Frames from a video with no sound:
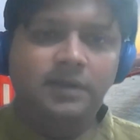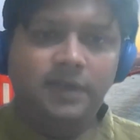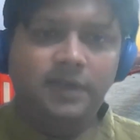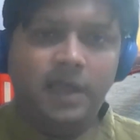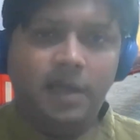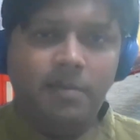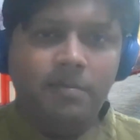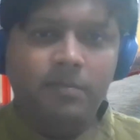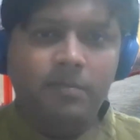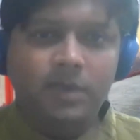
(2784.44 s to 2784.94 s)

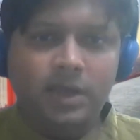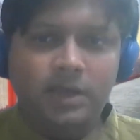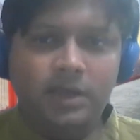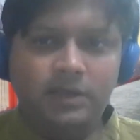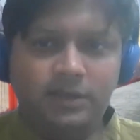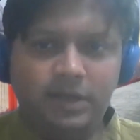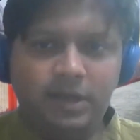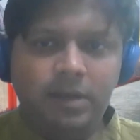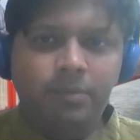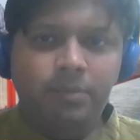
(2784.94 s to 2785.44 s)
some
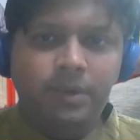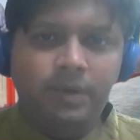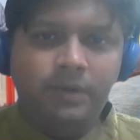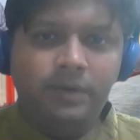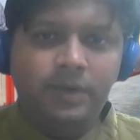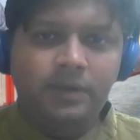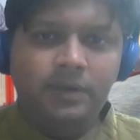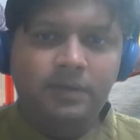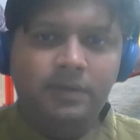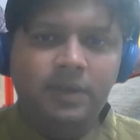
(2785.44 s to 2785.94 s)

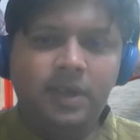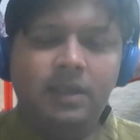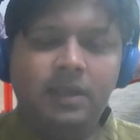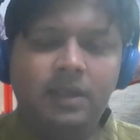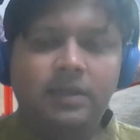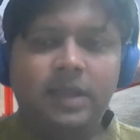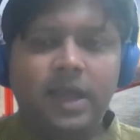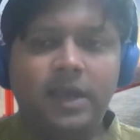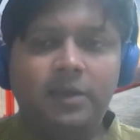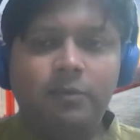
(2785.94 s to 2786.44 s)
therapeutics
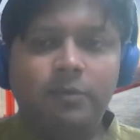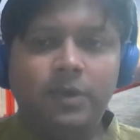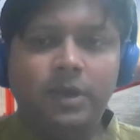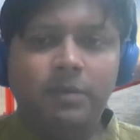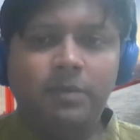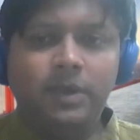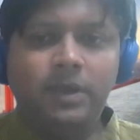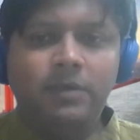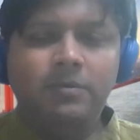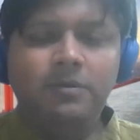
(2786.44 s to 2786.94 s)
that
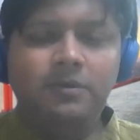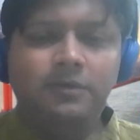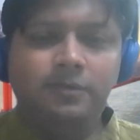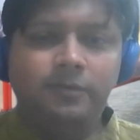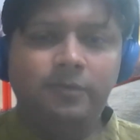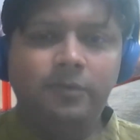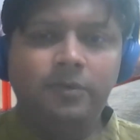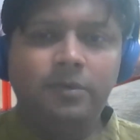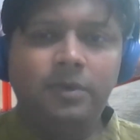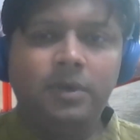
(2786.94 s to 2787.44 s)
will be
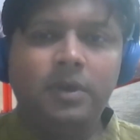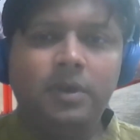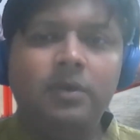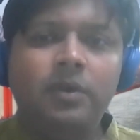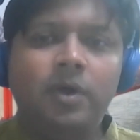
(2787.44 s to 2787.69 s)
useful